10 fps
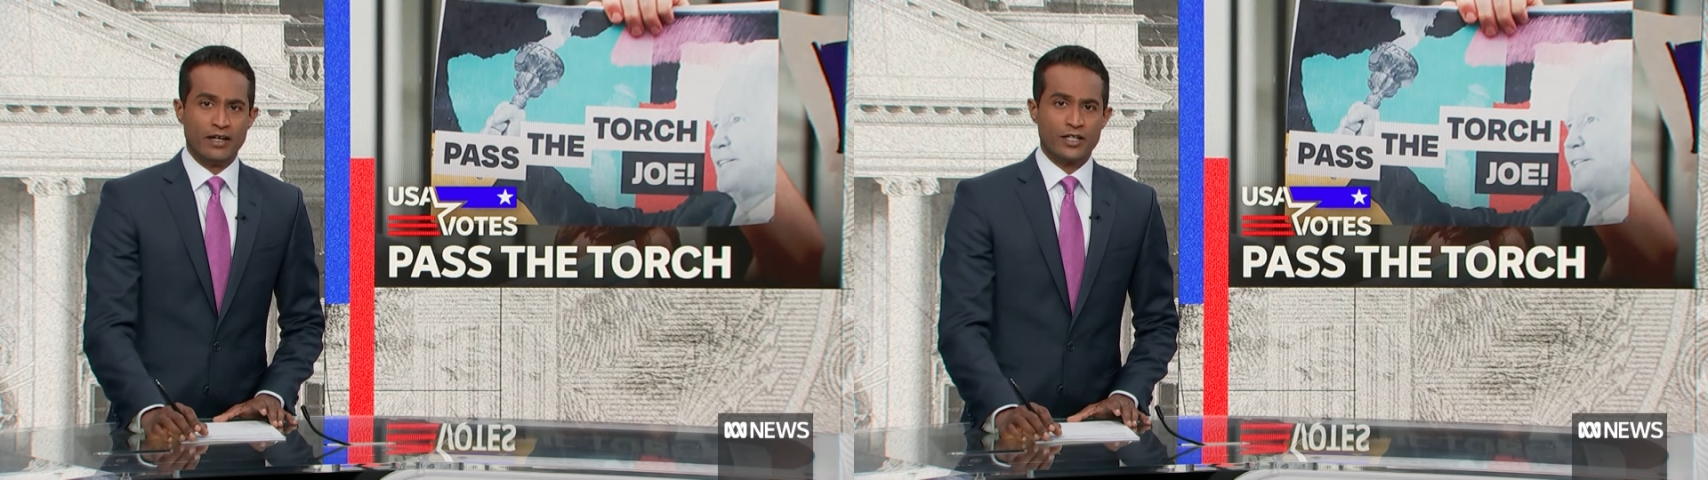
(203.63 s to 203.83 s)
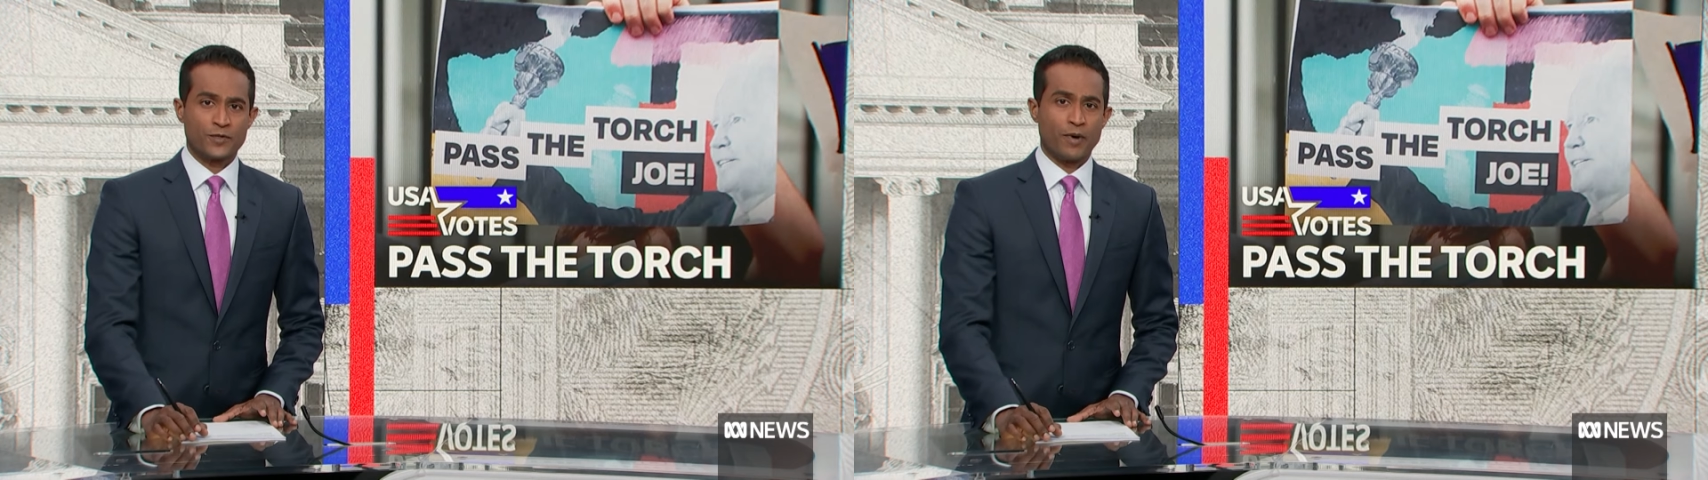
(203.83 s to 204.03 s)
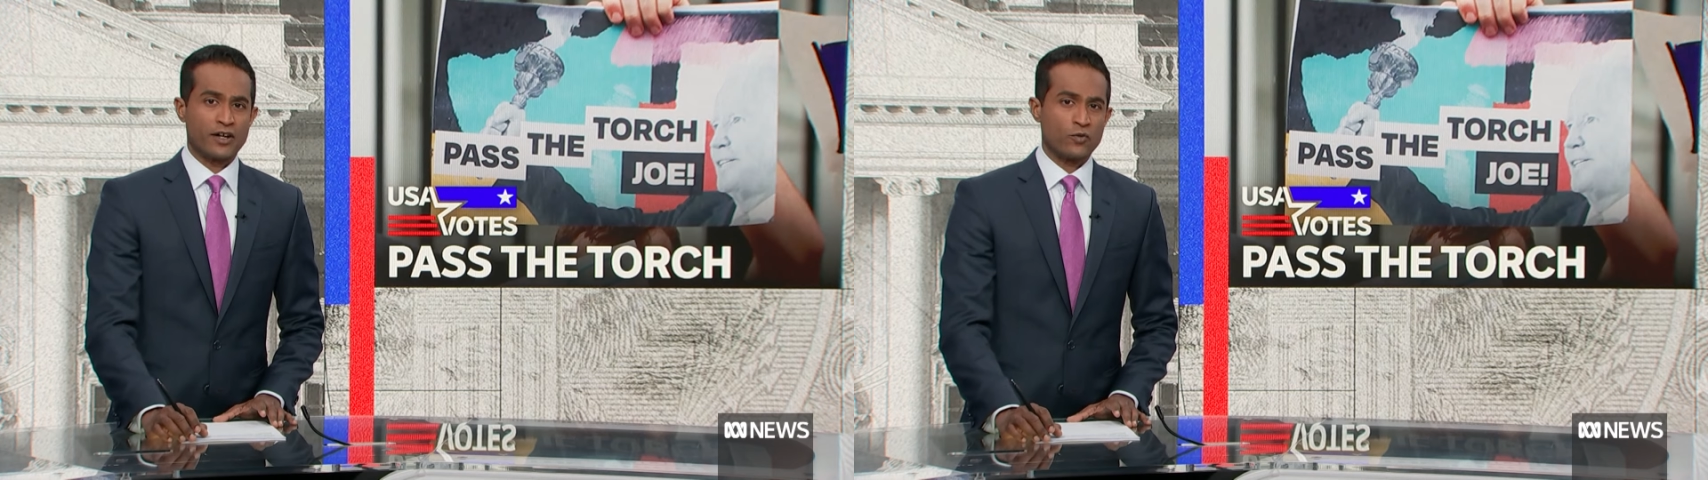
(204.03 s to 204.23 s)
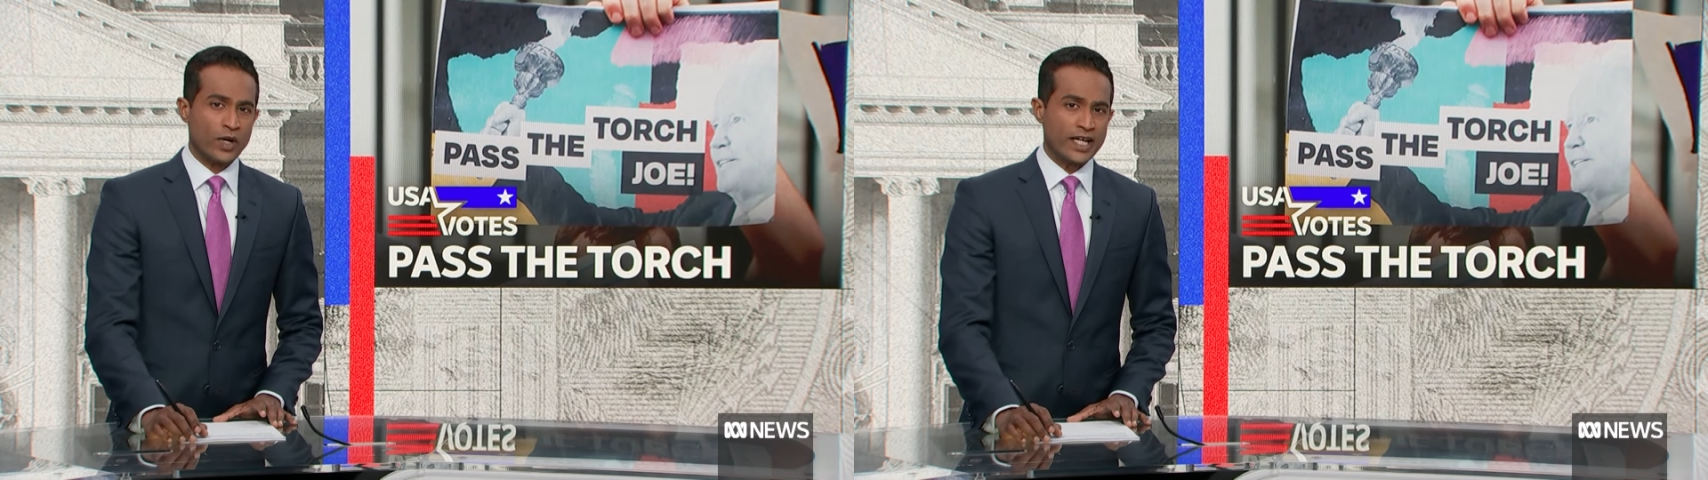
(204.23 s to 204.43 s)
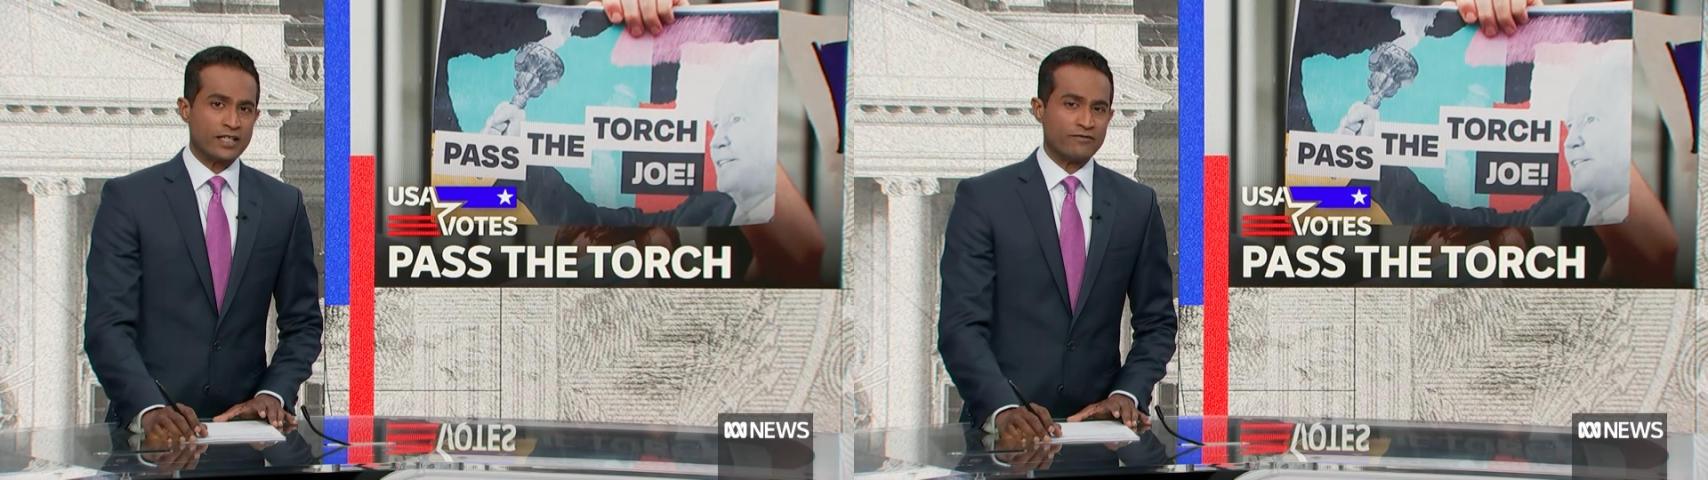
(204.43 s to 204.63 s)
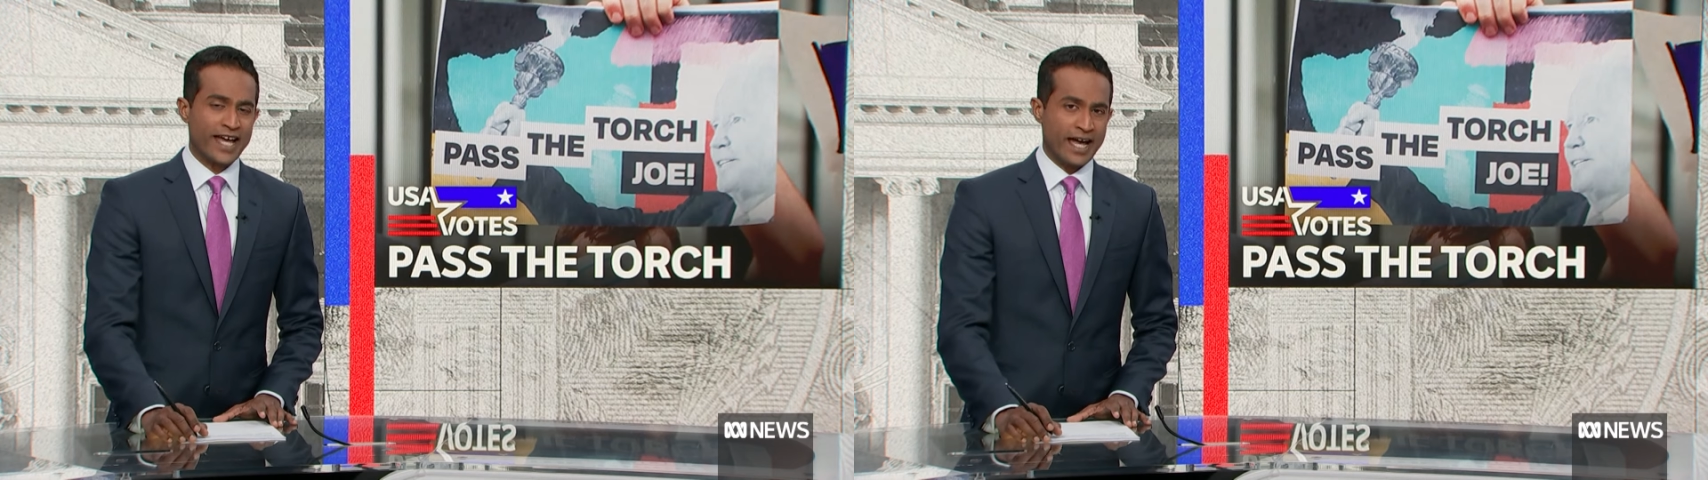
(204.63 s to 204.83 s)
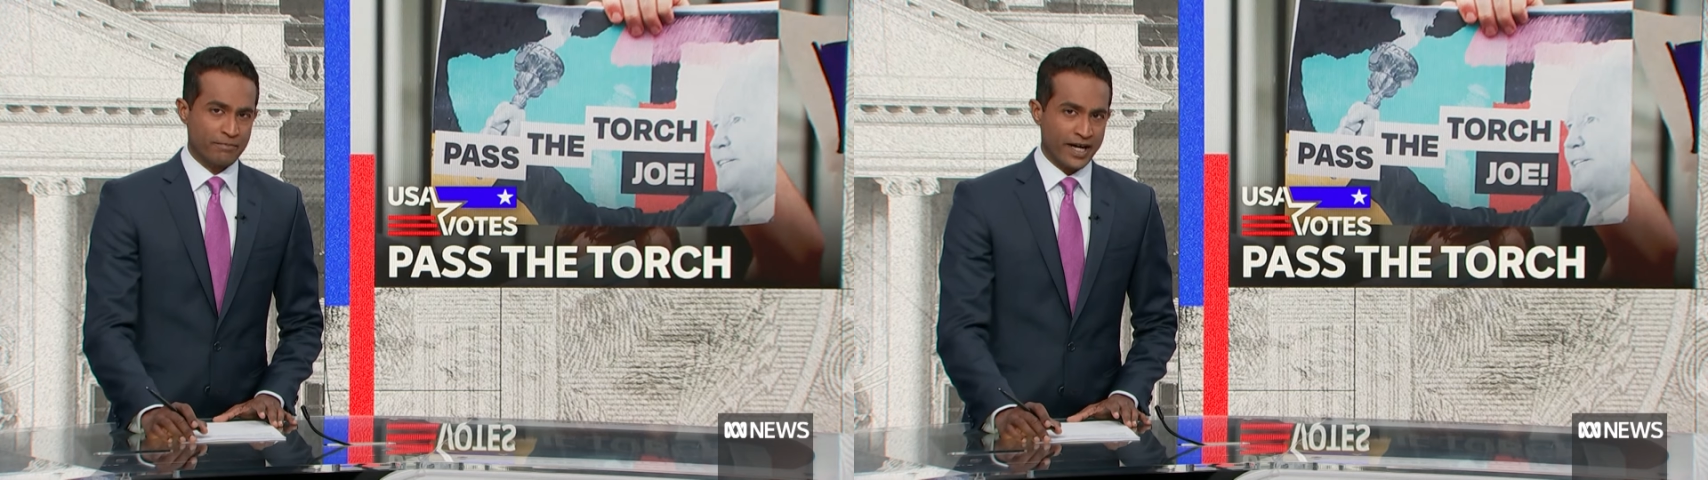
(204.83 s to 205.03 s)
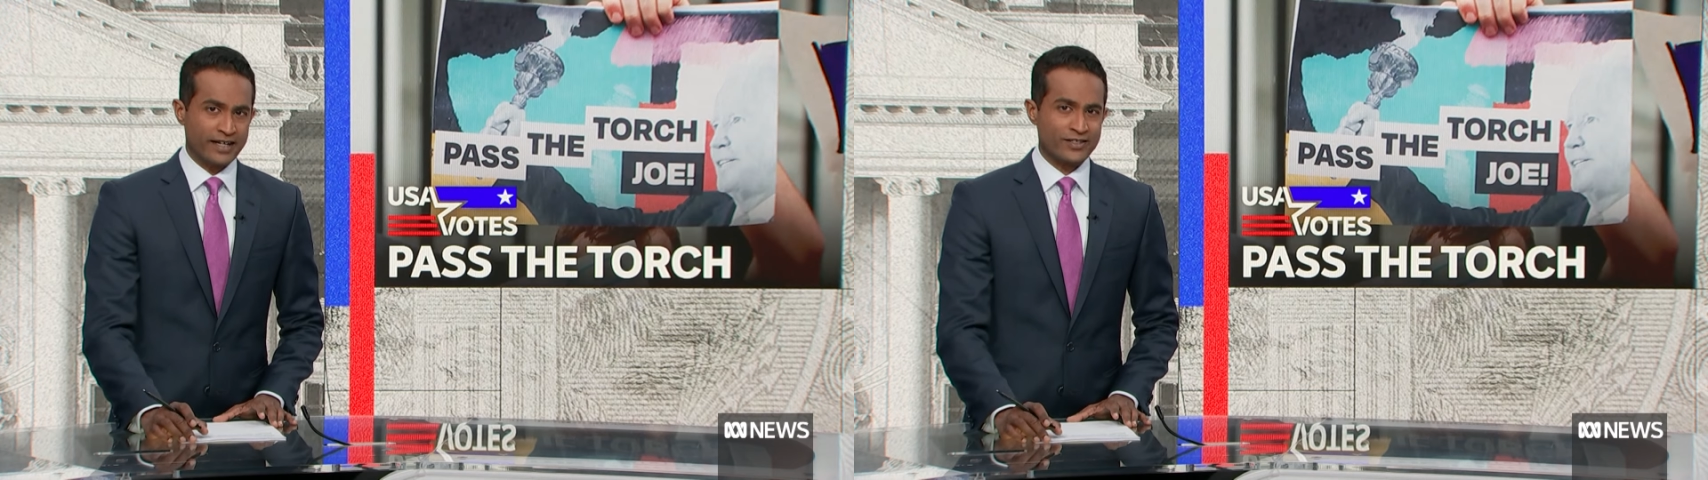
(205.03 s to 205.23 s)
Despite a week of
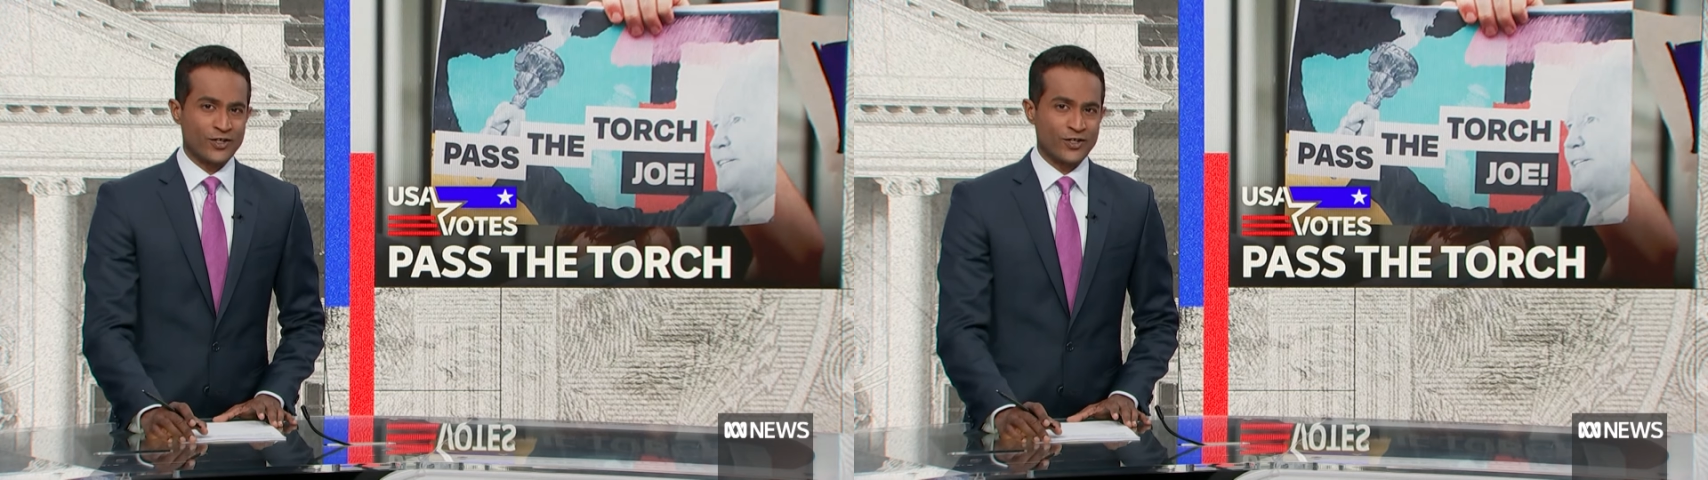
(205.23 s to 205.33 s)
campaign